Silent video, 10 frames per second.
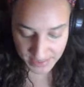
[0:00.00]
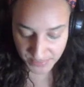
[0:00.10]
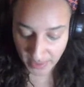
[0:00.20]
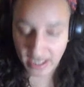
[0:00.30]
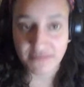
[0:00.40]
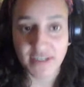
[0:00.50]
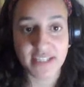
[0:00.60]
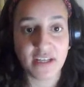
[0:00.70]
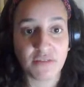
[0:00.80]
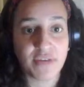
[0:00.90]
why I've
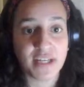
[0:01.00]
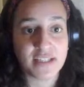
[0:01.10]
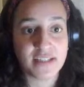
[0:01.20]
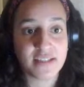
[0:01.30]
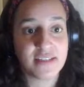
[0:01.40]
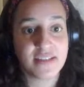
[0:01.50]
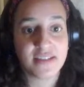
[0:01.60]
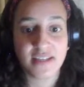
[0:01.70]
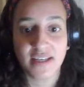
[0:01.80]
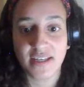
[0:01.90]
added that red
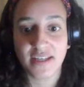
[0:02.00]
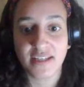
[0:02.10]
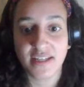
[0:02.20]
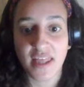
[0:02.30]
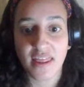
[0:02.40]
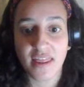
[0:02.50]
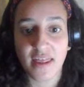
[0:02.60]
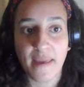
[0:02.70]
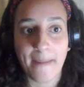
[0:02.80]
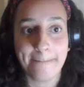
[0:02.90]
in
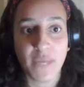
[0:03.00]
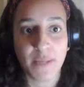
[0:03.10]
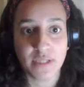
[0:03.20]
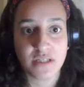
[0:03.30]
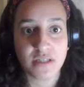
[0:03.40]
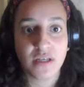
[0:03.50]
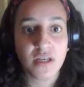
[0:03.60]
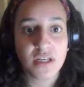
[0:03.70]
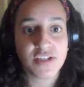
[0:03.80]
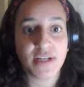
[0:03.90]
a moment.
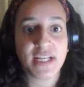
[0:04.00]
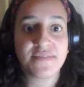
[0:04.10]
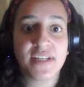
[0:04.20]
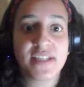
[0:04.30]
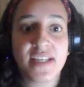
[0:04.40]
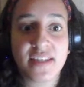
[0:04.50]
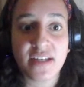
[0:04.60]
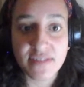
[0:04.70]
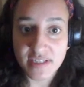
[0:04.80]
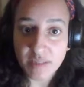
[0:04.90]
So let's face it,
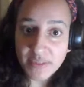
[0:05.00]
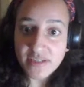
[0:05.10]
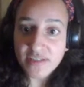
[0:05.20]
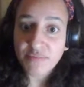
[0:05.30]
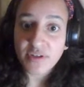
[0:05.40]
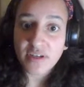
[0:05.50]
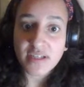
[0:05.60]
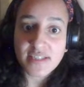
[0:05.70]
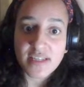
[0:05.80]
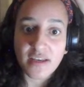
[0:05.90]
there is an abundance of
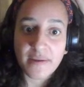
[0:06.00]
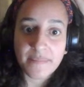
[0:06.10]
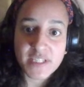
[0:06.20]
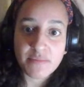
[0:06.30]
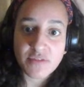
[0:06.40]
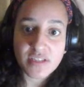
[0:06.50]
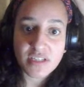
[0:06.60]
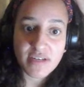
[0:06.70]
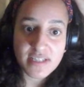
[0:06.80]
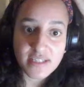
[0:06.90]
products. So I'm just
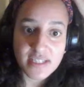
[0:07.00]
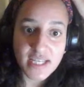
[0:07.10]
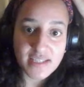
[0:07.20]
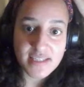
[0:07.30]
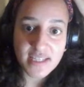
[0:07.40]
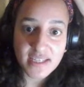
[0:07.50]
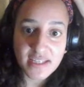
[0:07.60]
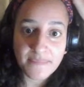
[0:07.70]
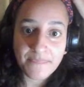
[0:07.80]
correcting the text here.